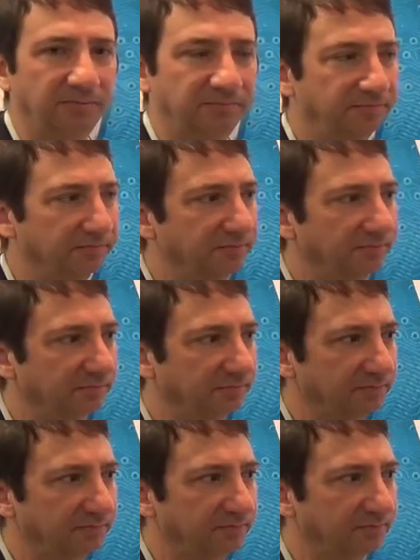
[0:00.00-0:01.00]

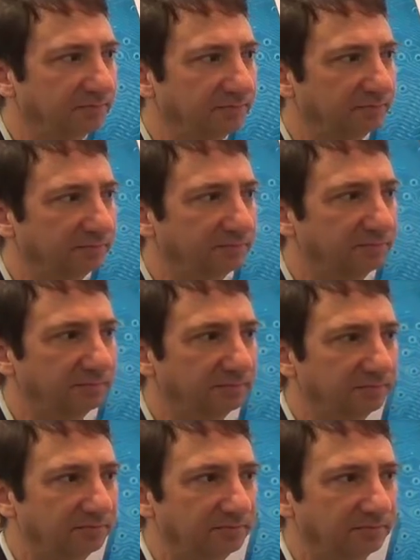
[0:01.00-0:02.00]

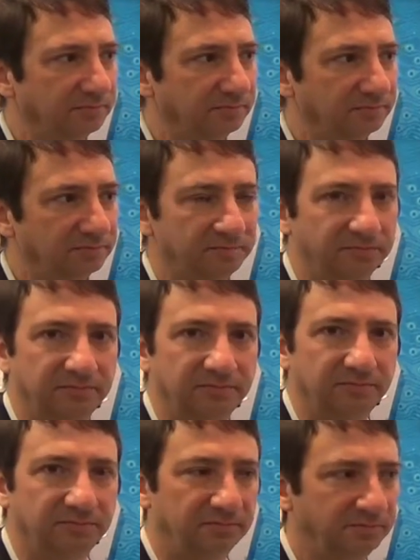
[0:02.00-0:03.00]

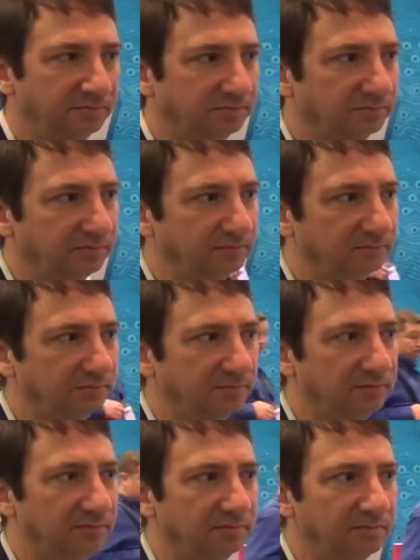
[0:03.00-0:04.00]

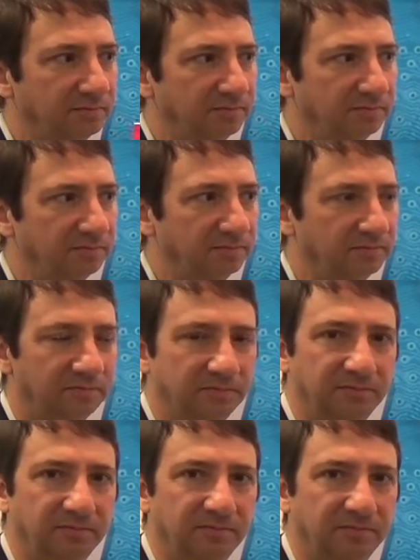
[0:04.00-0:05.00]

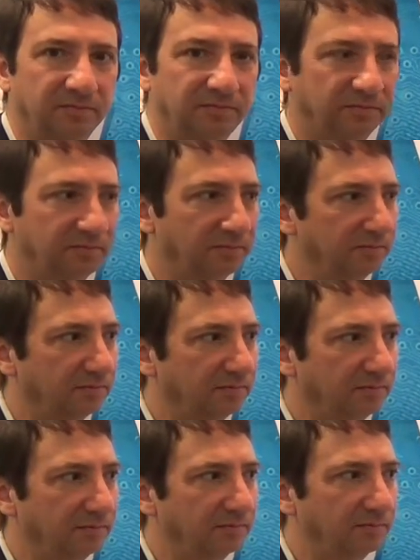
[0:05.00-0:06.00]

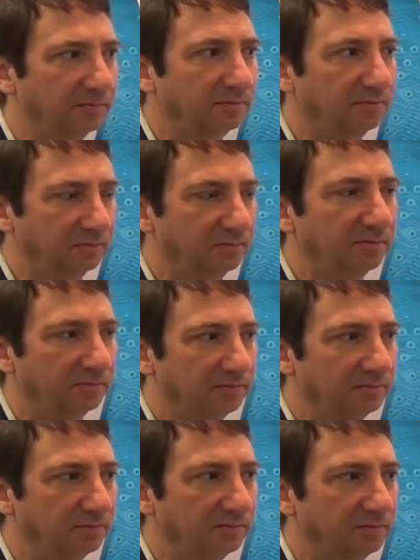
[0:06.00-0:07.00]

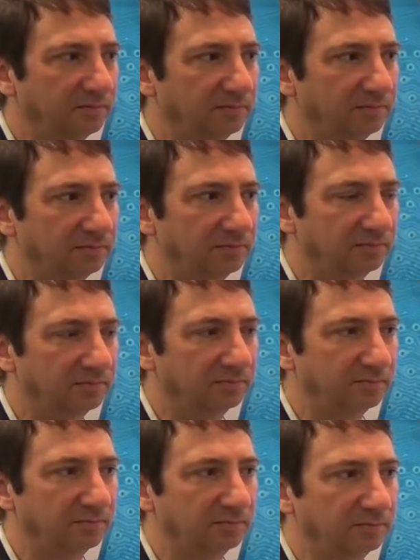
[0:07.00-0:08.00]
No words are spoken by the person on screen.